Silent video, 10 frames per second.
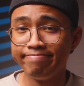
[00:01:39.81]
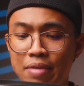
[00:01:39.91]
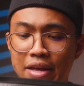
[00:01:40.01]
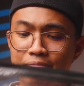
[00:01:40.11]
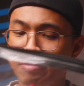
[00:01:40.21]

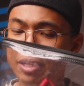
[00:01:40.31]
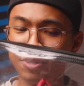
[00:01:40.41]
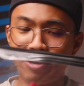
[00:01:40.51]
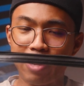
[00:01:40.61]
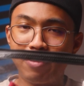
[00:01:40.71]
And these are
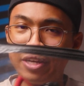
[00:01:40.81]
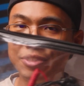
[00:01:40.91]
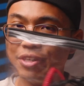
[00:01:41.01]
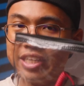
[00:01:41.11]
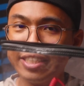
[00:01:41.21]
great because
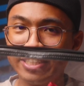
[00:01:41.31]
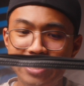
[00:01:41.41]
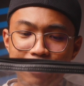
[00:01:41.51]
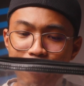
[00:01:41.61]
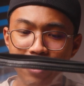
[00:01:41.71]
you can just
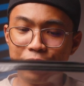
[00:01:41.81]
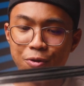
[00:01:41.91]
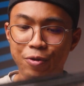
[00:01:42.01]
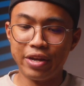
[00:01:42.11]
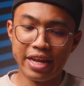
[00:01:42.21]
see right
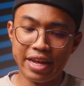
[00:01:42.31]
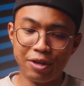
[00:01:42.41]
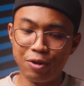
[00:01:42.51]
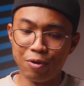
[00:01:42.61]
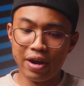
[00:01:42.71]
through it and
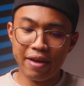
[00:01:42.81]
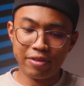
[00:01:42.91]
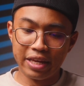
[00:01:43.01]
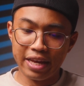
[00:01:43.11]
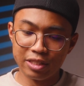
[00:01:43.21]
you don't have
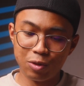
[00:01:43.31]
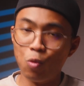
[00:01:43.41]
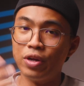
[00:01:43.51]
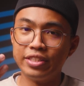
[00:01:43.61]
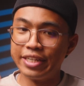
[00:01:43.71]
to guess
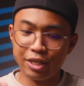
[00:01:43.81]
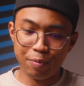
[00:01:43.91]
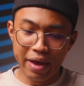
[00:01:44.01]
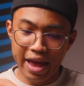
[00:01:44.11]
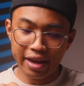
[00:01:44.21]
what's in your
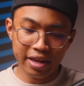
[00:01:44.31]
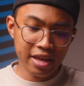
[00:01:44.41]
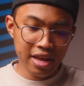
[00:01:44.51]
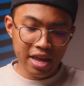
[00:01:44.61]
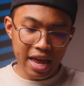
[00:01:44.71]
bag,
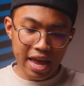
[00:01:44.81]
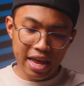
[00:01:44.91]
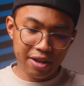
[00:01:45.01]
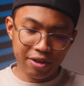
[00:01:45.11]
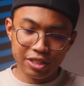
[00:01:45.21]

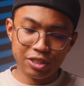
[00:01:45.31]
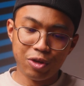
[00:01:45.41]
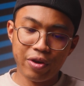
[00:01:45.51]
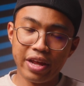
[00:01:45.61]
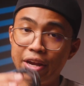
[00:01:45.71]
and you can just go
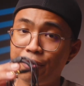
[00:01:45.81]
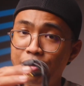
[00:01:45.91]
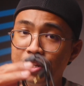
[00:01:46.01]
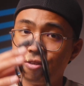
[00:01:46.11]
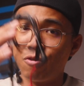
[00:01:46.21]
ahead and
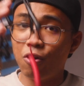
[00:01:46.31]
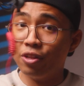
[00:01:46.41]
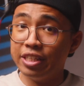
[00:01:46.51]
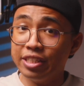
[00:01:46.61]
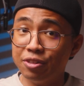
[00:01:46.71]
reach for all
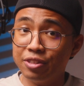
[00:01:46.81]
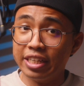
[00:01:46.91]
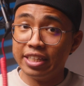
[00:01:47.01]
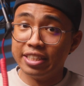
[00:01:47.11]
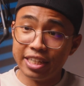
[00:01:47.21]
these little
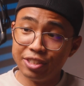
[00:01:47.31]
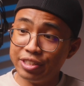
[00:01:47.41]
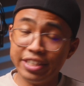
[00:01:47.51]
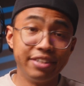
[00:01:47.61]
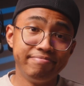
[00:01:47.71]
things that you
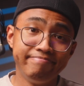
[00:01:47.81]
need.